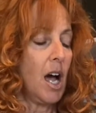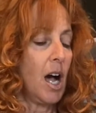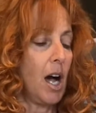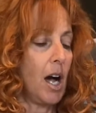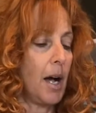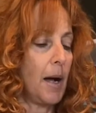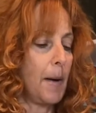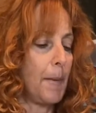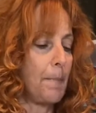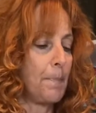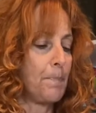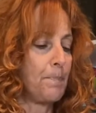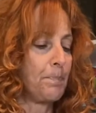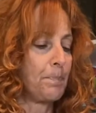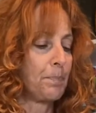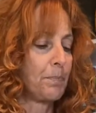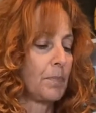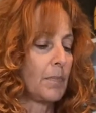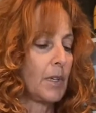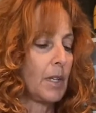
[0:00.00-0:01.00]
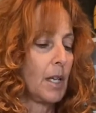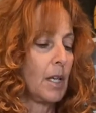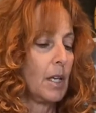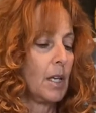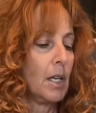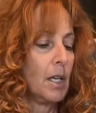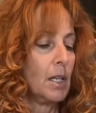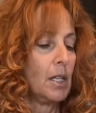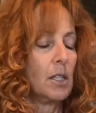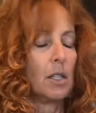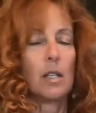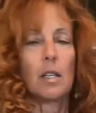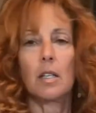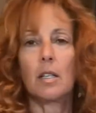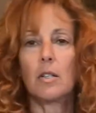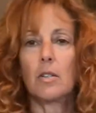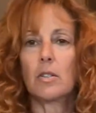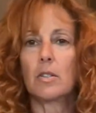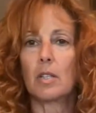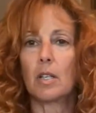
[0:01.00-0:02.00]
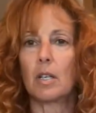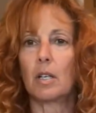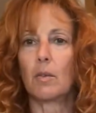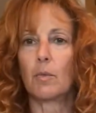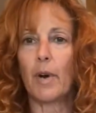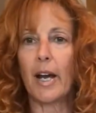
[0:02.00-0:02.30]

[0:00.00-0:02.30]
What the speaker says: you can use a